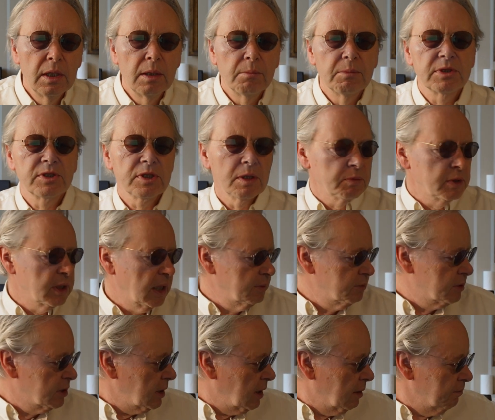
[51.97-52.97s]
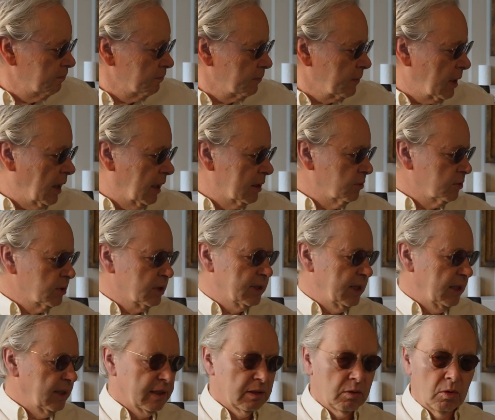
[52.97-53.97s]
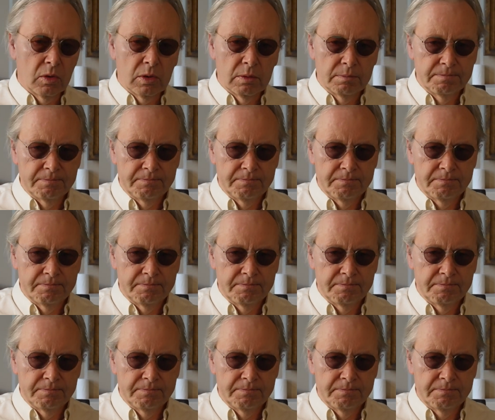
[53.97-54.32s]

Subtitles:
But sometimes I don't sell at all.